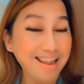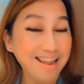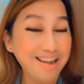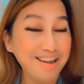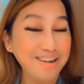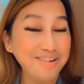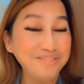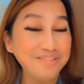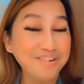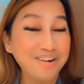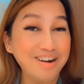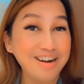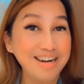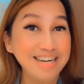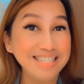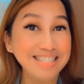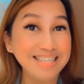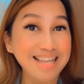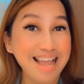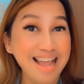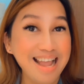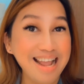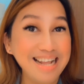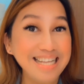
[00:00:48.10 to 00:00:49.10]
Of course,
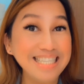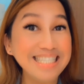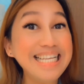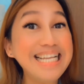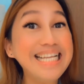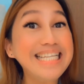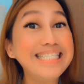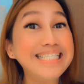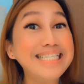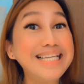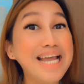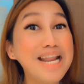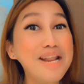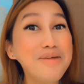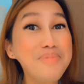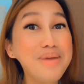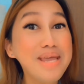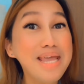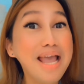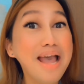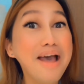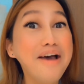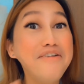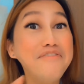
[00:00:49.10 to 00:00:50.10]
guys, it's gonna
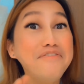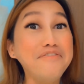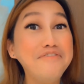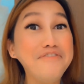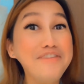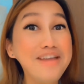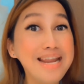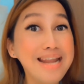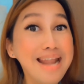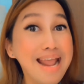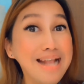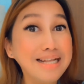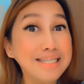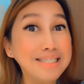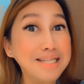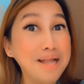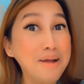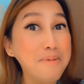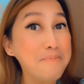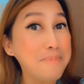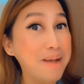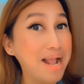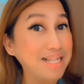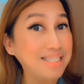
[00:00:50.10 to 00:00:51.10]
be a Phoenix
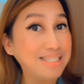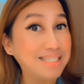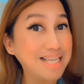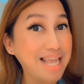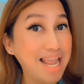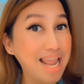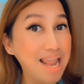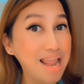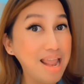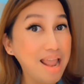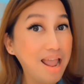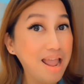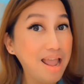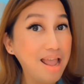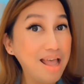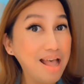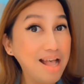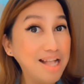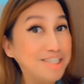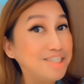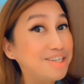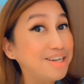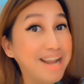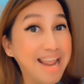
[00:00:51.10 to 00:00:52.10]
Monday
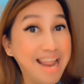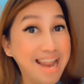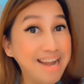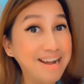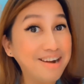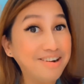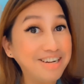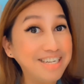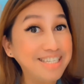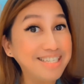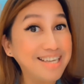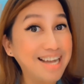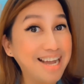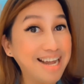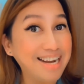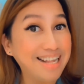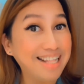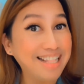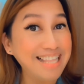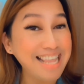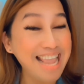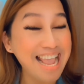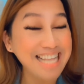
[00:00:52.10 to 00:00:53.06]
today in our channel.